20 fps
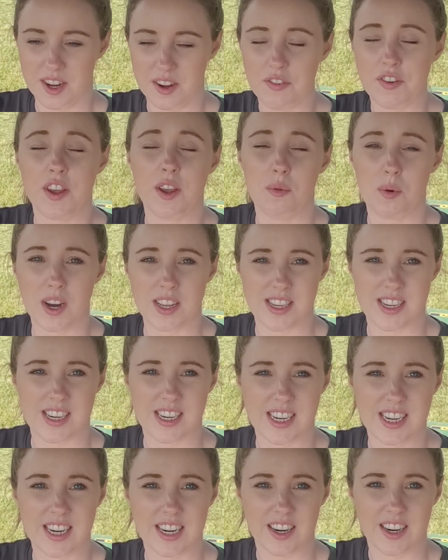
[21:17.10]
he
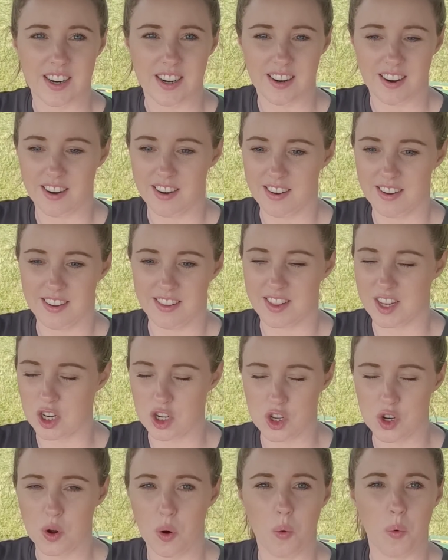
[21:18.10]
wasn't here,
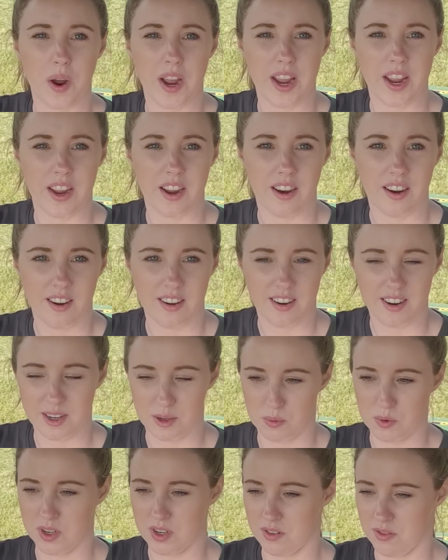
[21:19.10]
there's no way
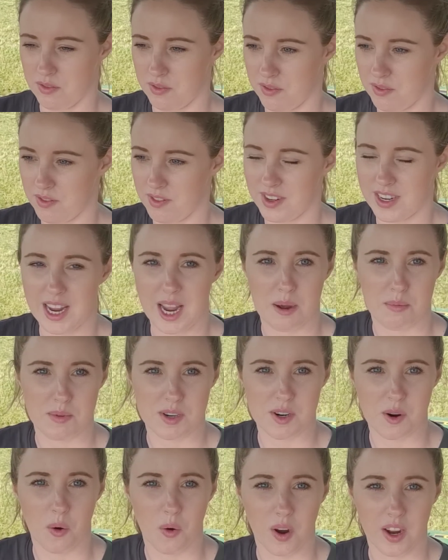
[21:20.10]
I would have
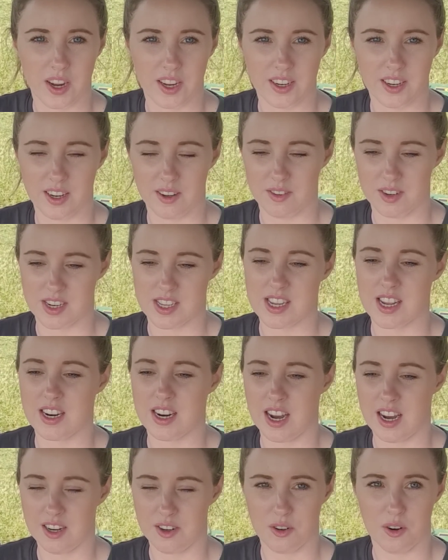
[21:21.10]
kept going. I would have said,
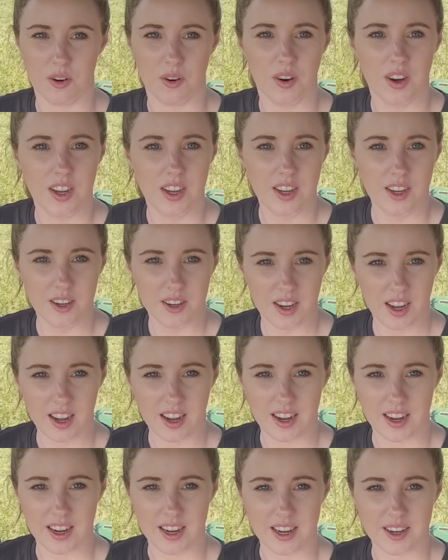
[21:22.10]
no,
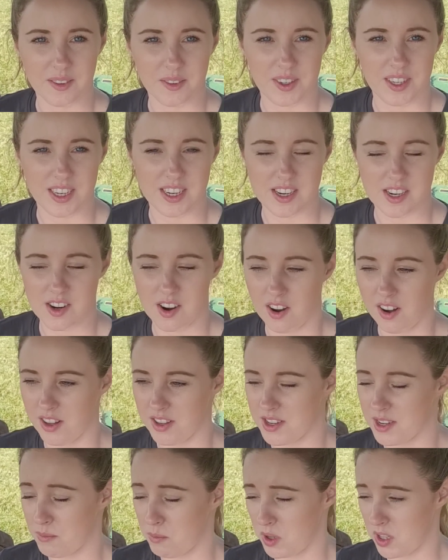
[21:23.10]
we need to call
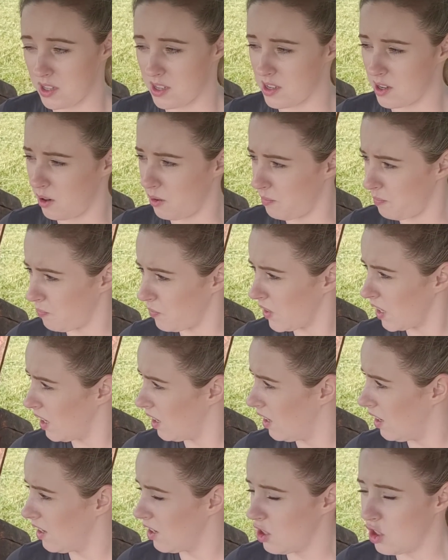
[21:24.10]
someone. So
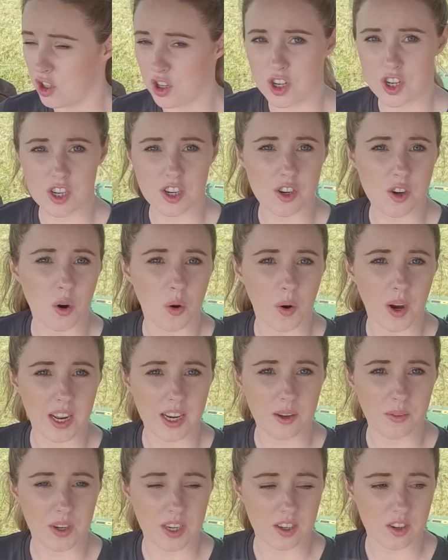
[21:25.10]
good to know
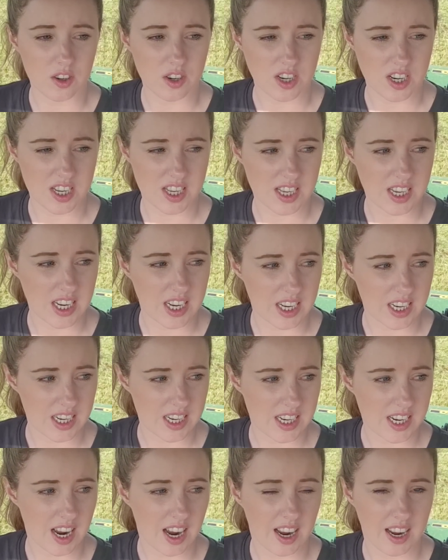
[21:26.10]
anyway, good to see
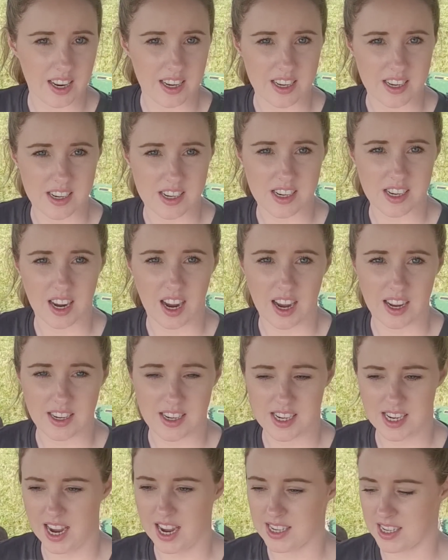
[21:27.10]
it. And yeah,
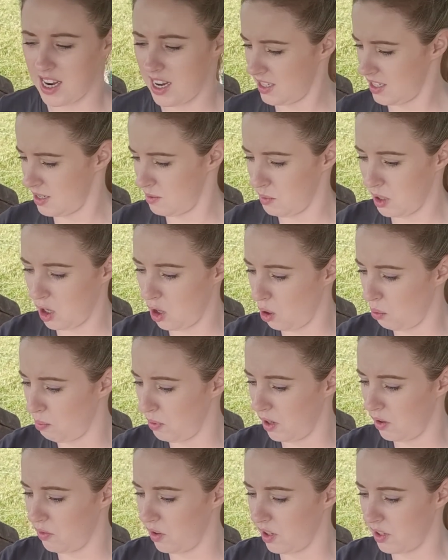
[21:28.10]
Dad asked him a
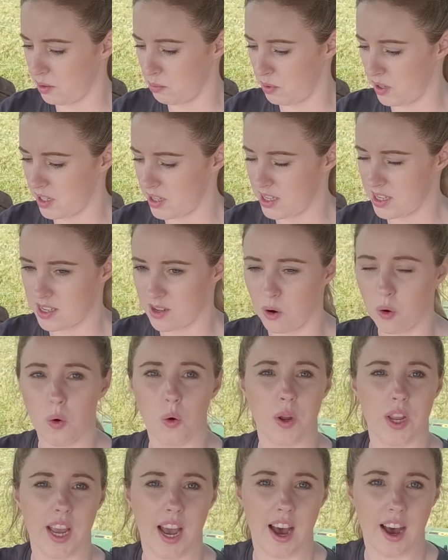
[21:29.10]
couple of other bits.
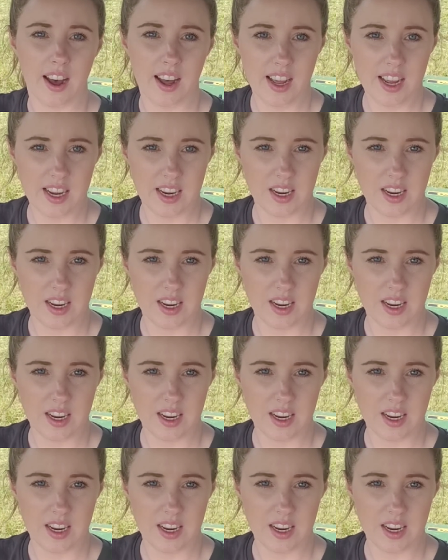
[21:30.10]
Oh yeah,